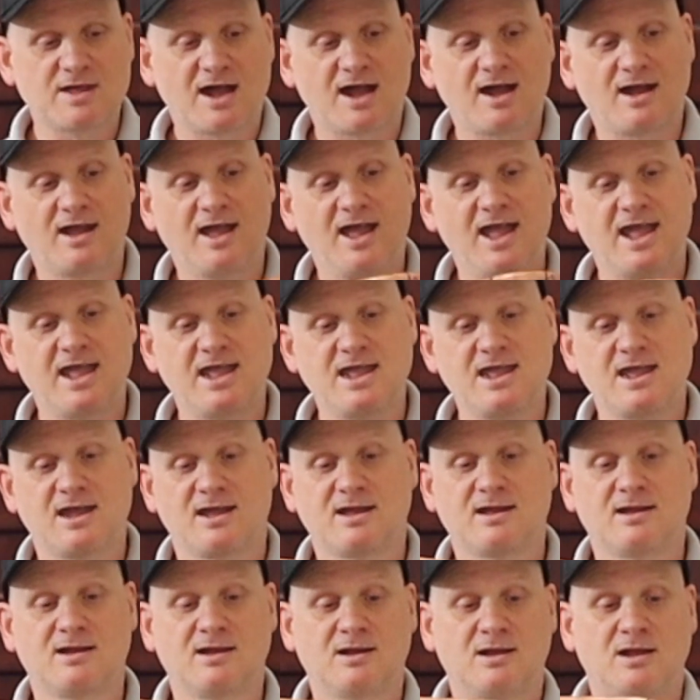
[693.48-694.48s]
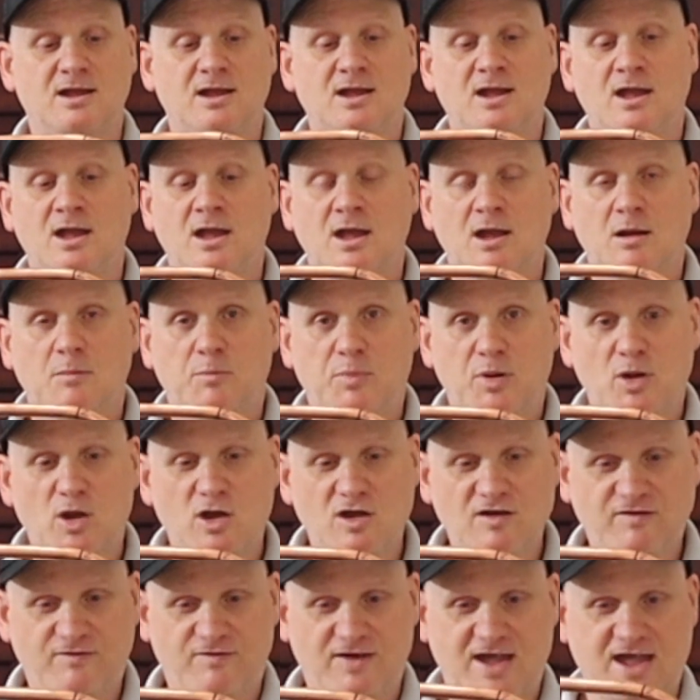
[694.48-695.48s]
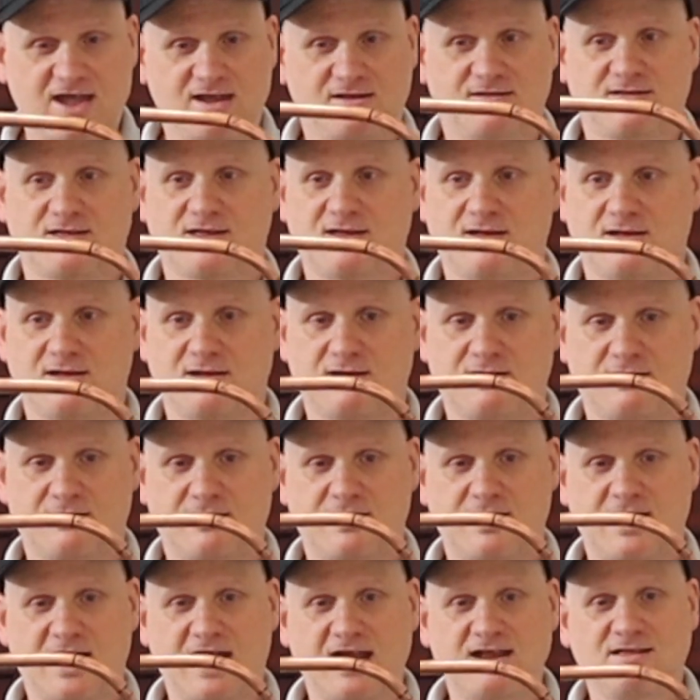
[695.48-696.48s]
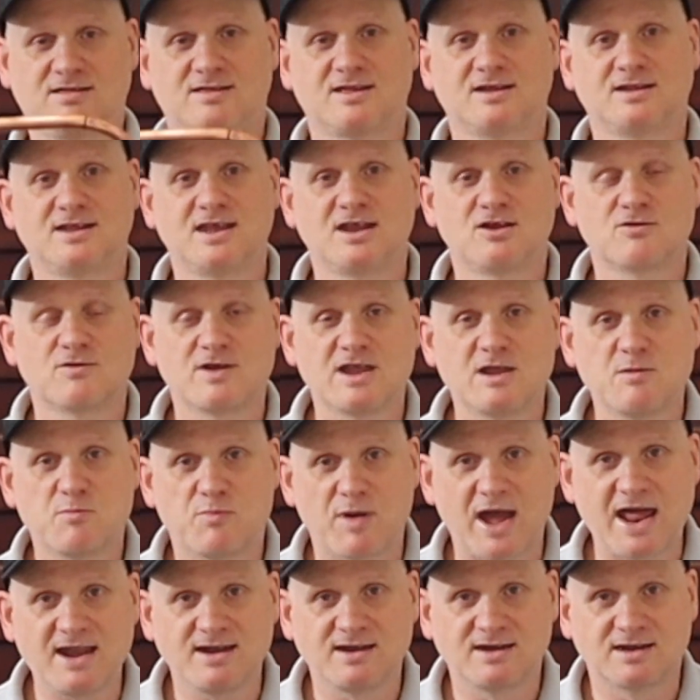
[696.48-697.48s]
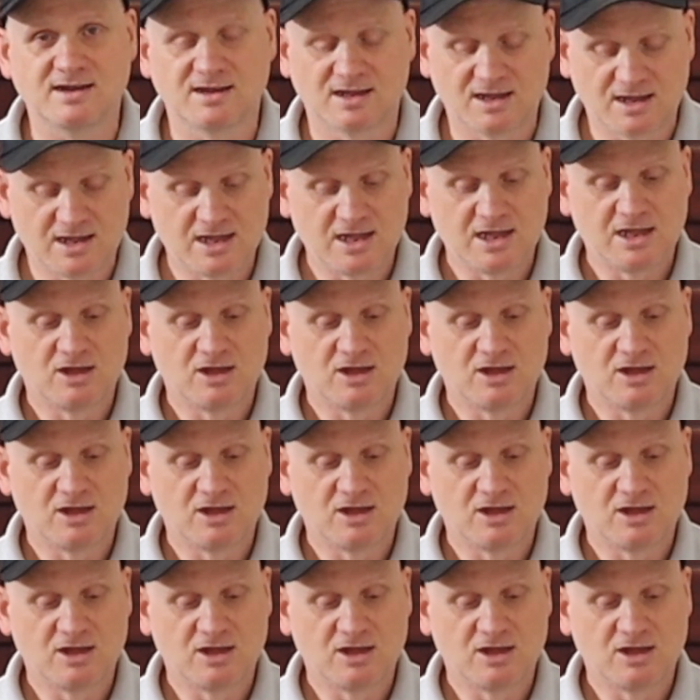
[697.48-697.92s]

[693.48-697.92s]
that a perfect 90 degree bend.